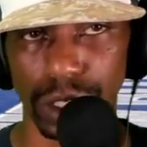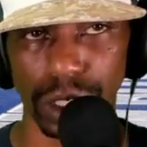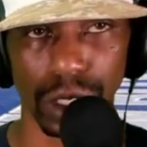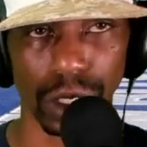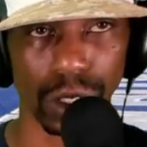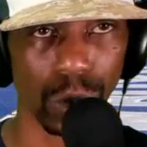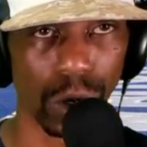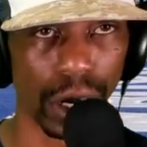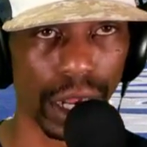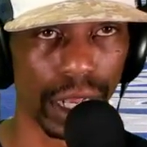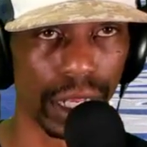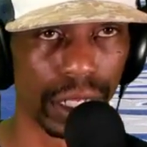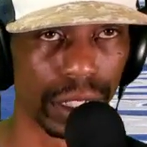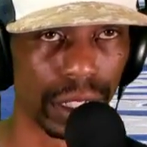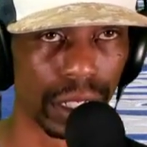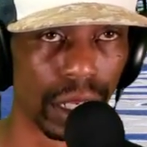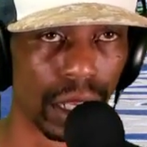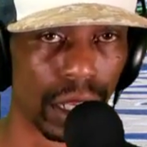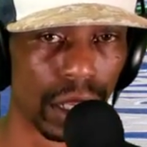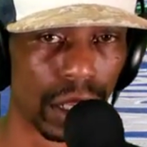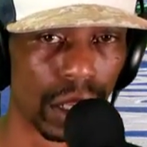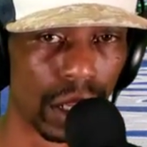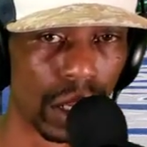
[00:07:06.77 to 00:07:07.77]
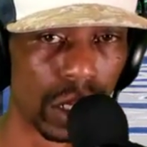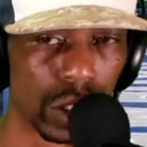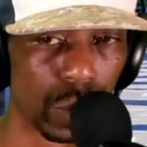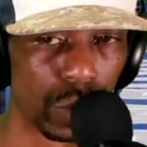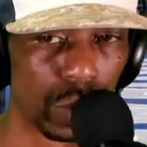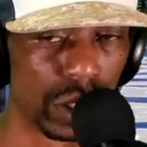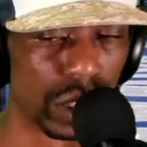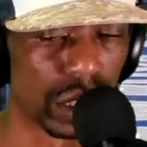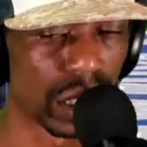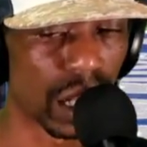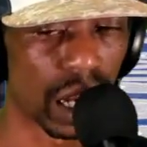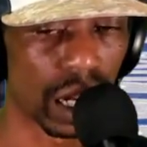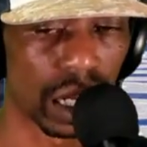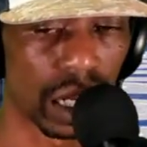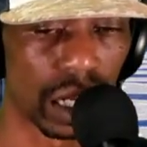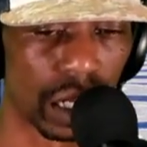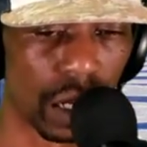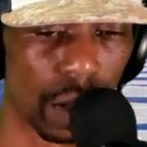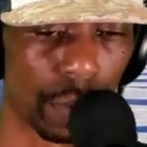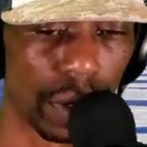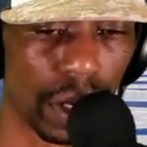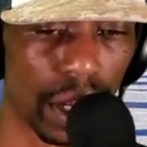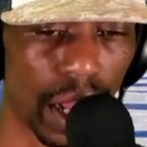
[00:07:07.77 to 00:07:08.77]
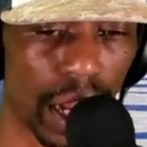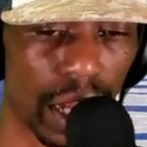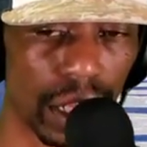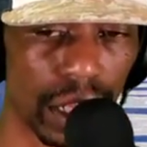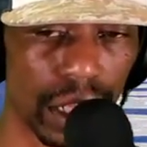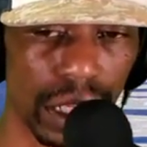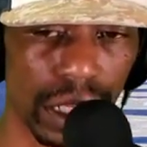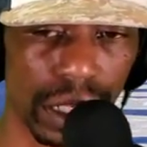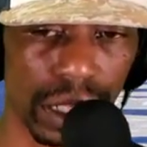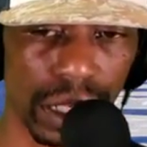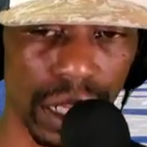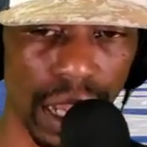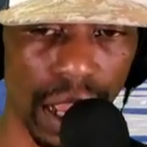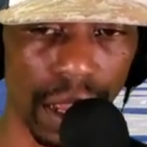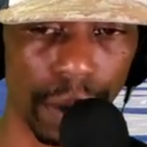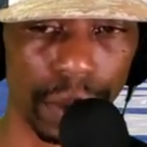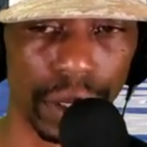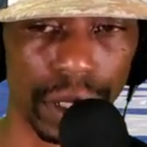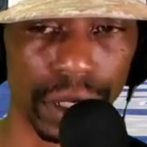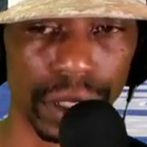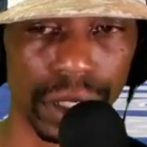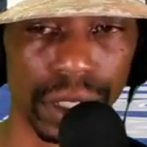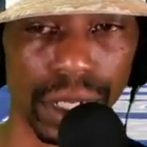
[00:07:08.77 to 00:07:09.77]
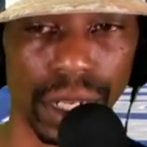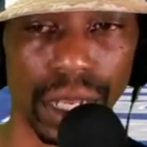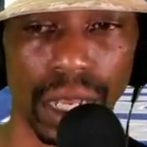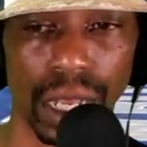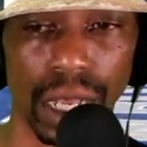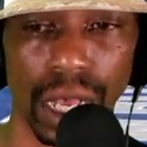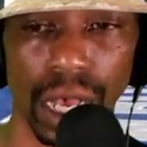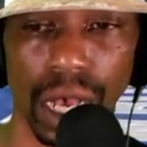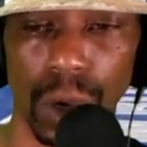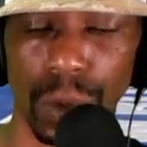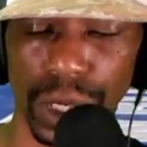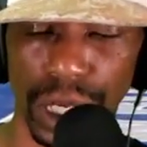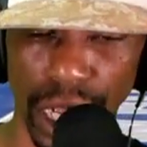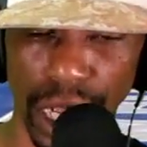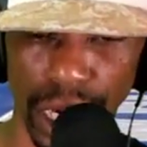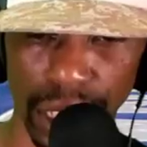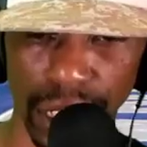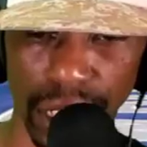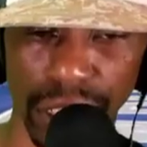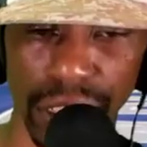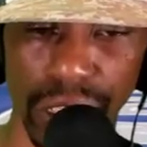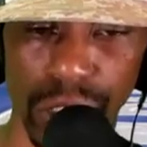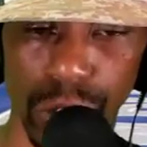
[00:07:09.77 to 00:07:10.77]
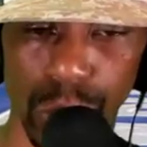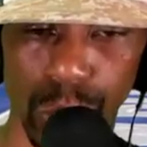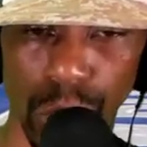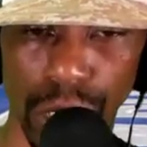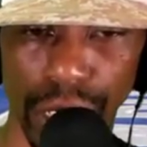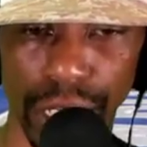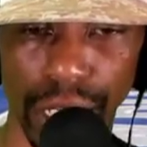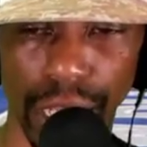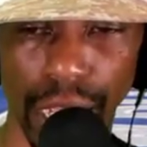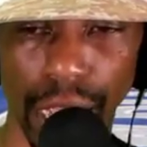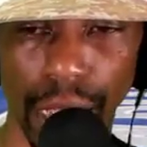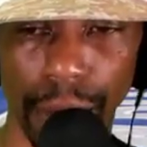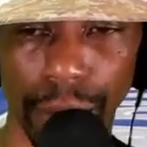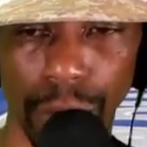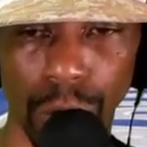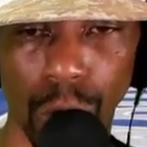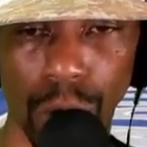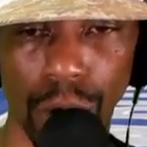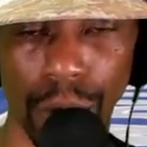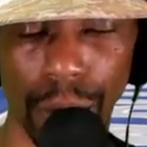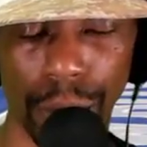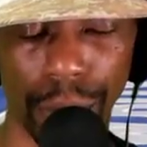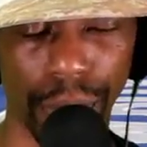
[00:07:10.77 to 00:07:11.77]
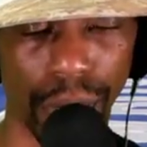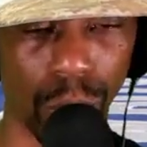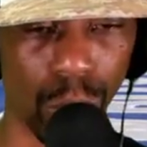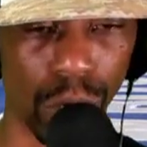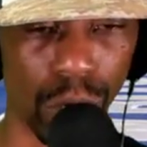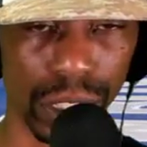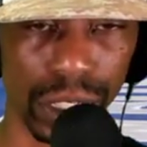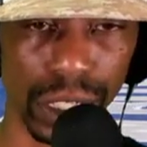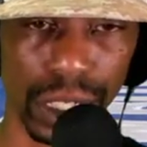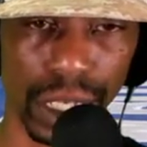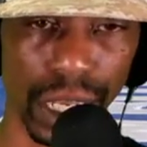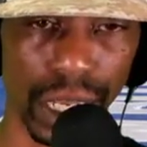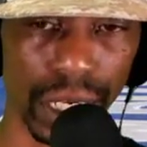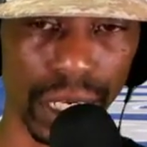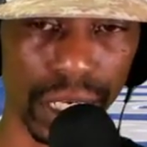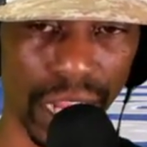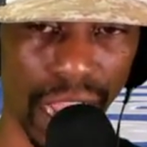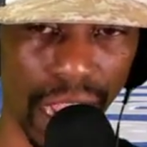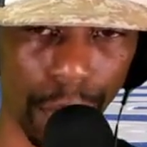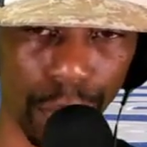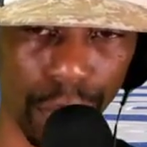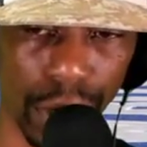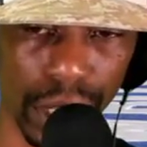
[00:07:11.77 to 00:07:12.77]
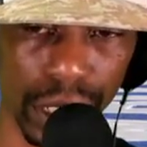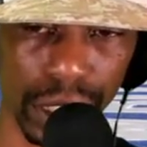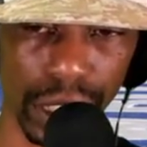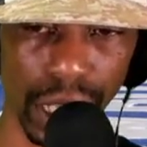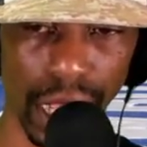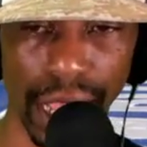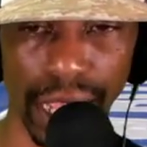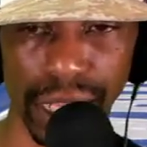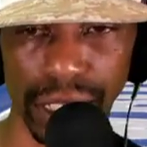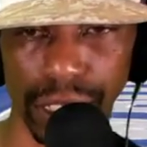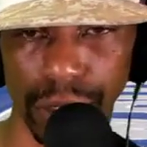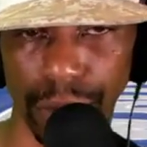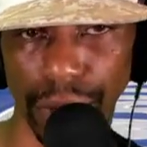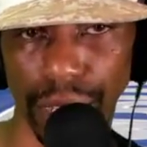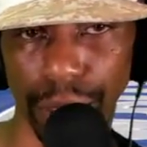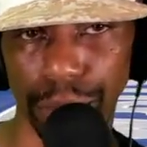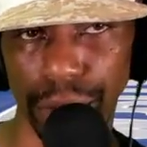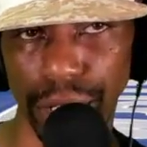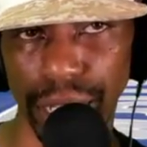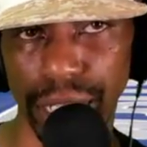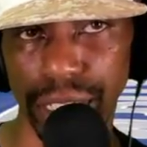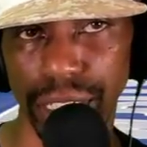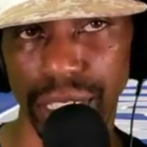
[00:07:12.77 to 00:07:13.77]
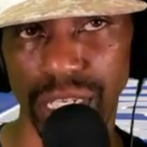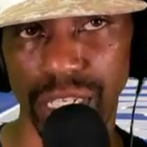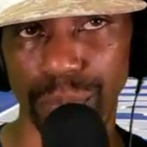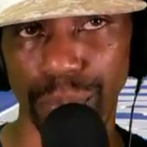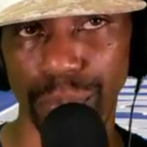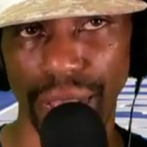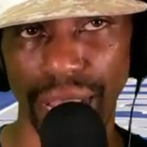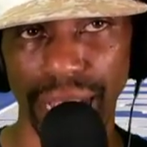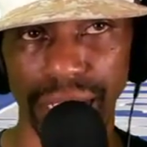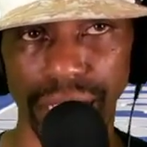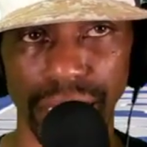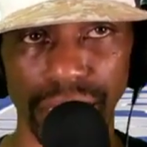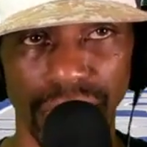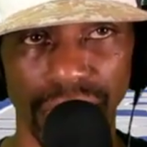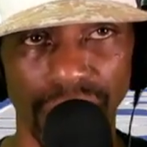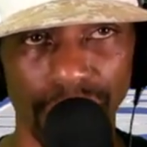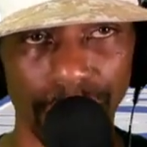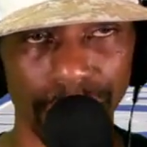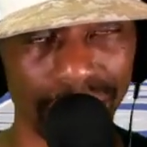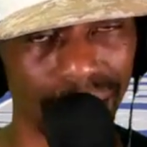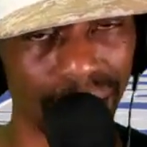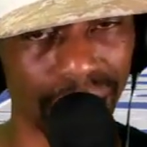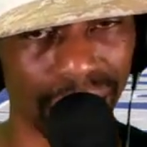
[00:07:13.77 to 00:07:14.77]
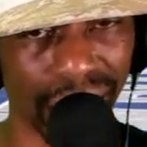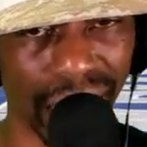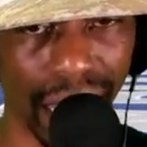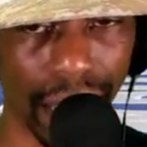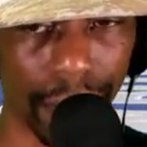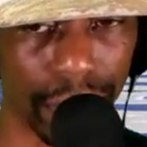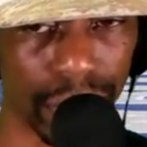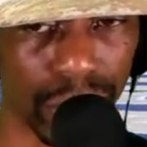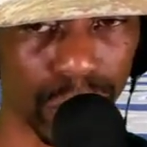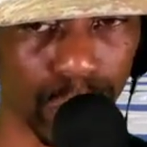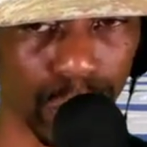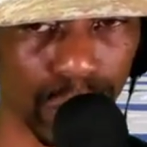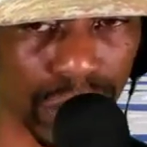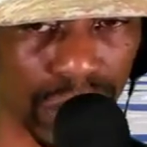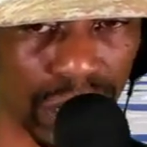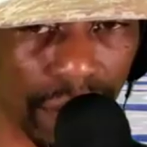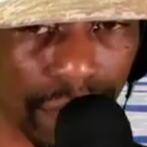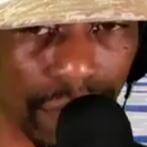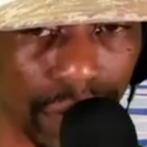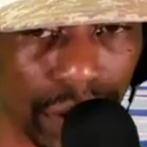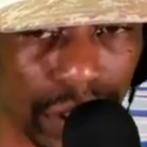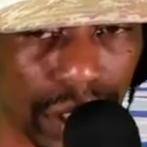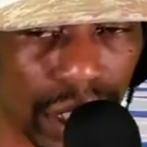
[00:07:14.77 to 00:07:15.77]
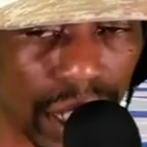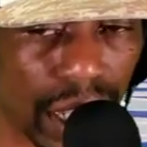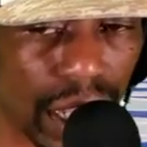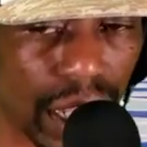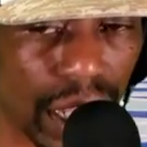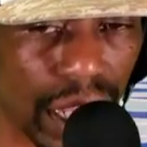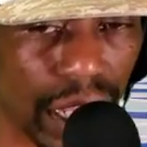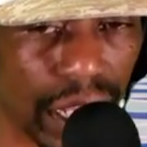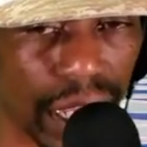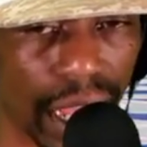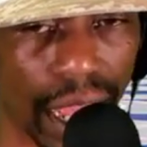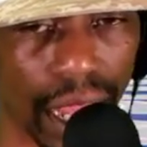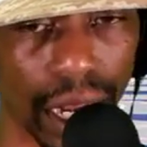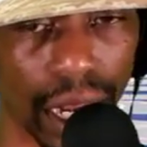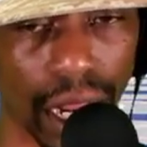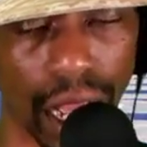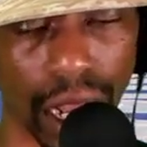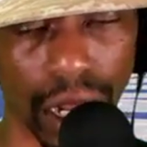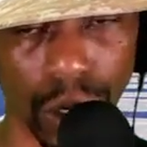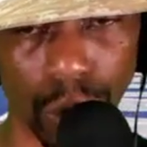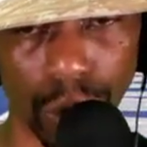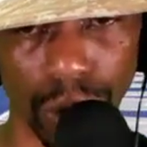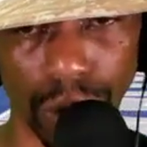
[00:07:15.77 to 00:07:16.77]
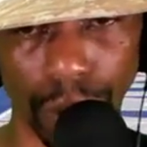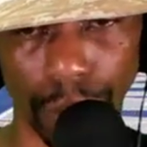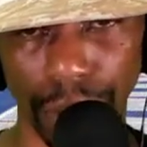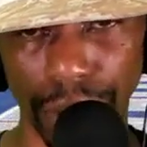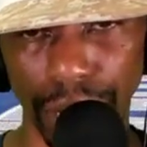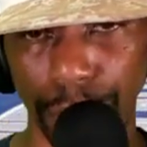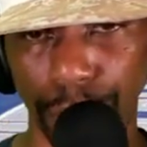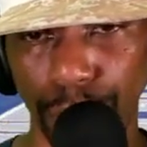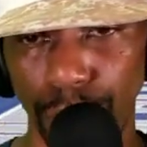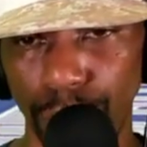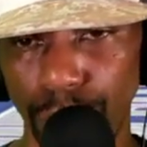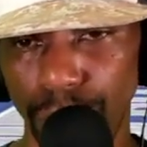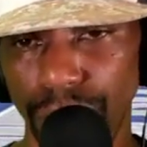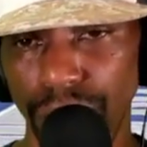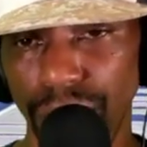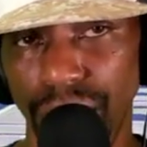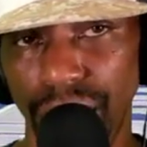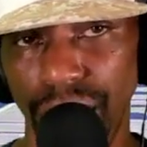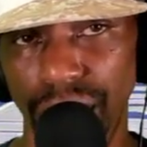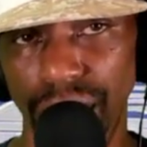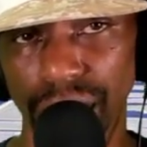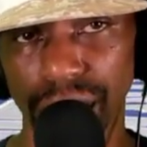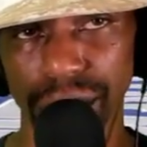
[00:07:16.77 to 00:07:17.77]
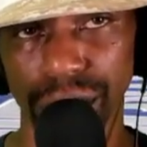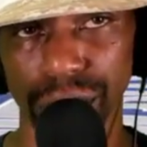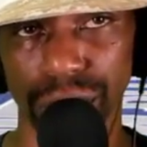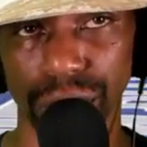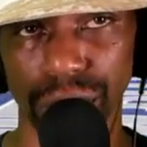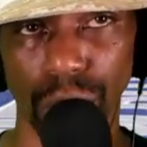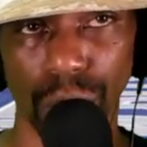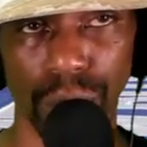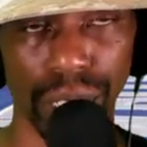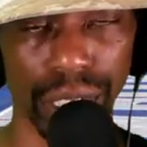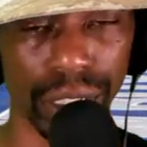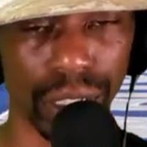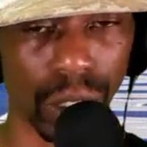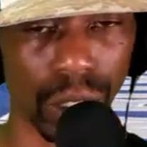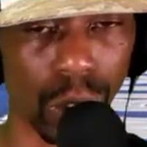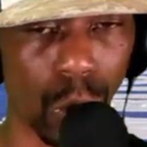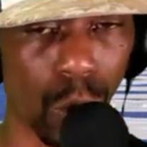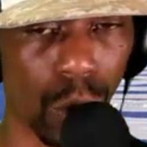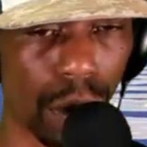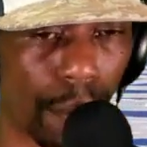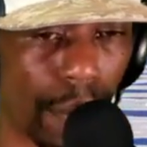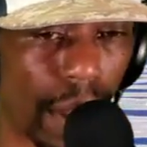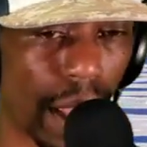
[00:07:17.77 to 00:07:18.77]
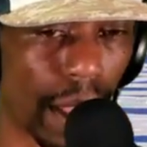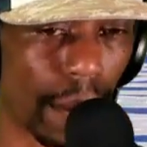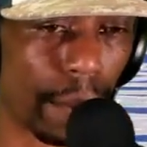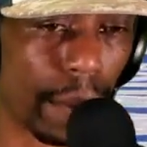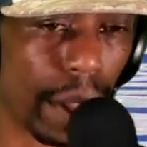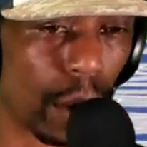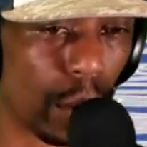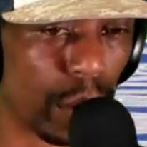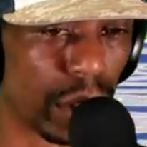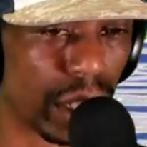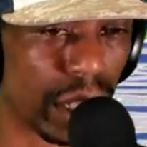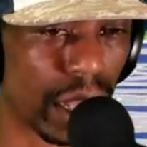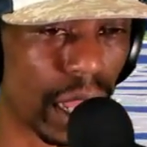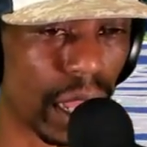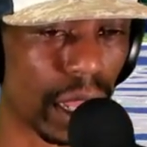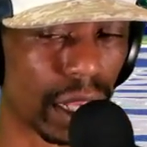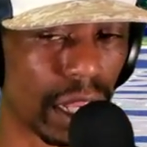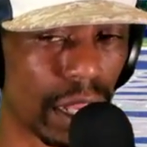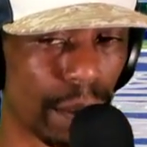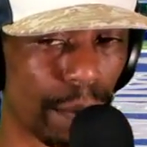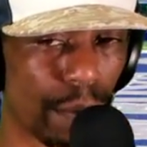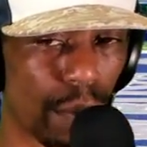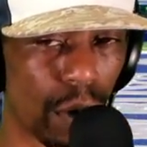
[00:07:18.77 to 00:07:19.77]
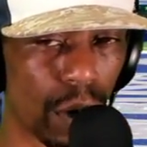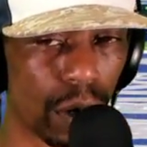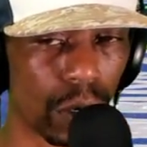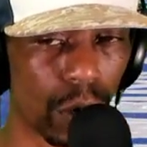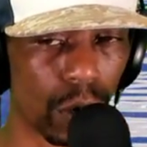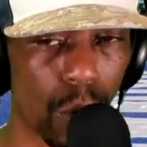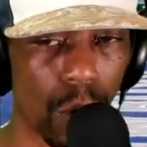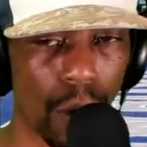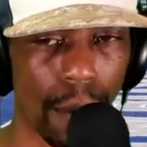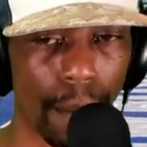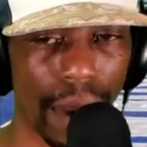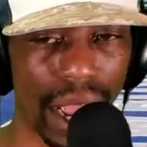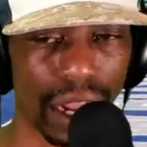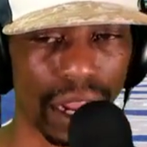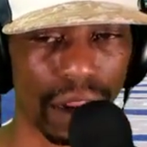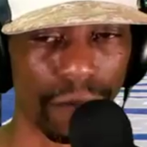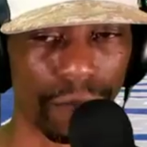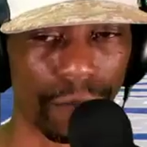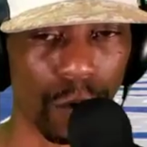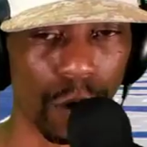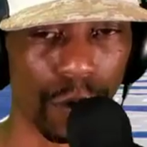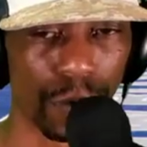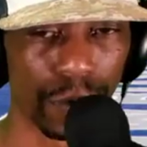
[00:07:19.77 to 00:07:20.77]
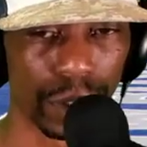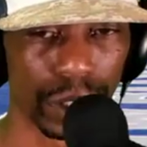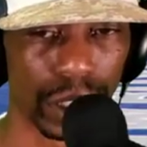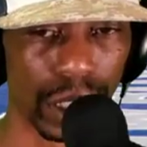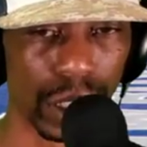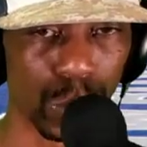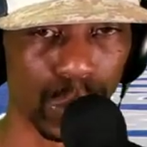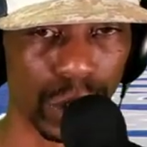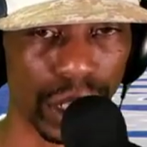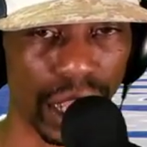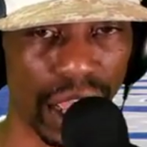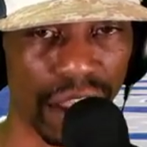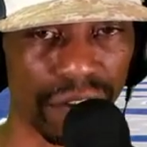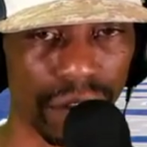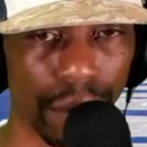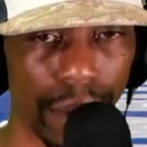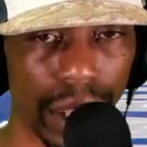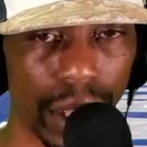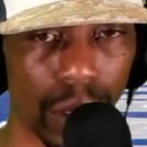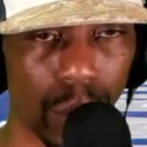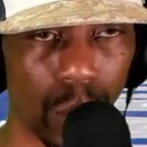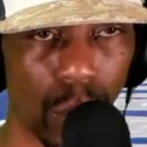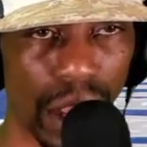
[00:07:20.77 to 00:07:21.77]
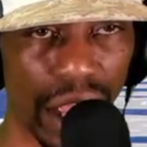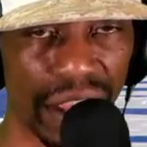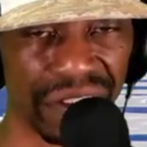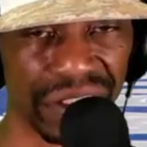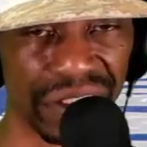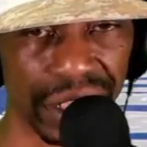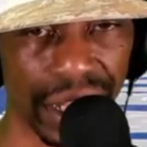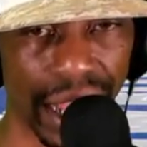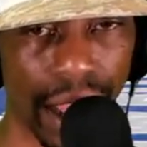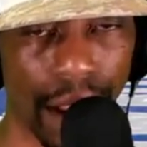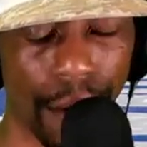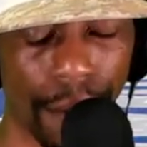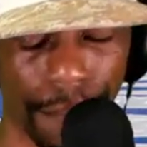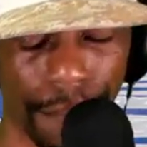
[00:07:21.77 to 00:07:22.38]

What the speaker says: Crazy. So we just got to clean up a lot of the assignments. We got to get this running game going. But once again, Dak Prescott has to make plays in this passing game, and he can't miss receivers. He can't lock on to people. He has to show he's the quarterback, man. We can't keep on going back and forth with this. We have to make waves now.